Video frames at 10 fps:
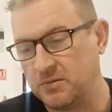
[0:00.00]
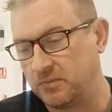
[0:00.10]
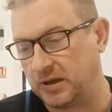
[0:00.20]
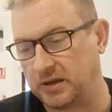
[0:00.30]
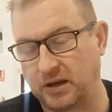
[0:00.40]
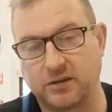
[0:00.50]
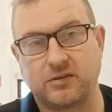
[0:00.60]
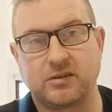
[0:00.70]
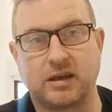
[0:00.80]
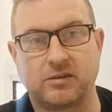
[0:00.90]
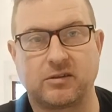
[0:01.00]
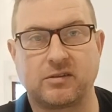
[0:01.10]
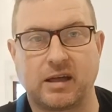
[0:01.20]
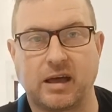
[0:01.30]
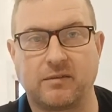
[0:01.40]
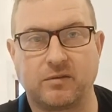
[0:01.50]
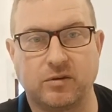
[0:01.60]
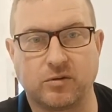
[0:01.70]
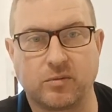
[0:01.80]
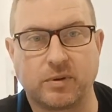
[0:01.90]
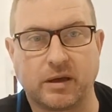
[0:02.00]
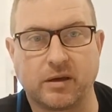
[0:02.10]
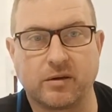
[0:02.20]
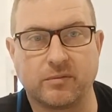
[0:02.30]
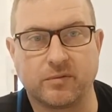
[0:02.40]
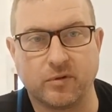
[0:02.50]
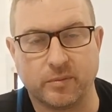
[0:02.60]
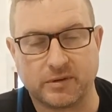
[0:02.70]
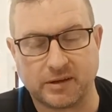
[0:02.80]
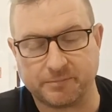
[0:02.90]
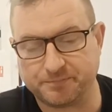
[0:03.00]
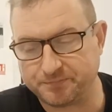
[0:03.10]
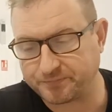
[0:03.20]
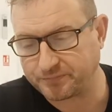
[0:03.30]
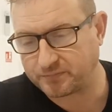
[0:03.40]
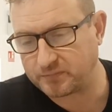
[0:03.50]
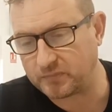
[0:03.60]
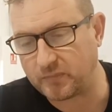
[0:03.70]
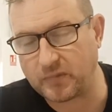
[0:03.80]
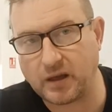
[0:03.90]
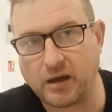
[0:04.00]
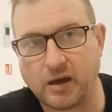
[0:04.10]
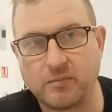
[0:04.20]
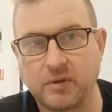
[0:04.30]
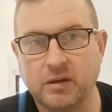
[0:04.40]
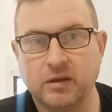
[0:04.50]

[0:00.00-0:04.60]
because it doesn't have European conformity. I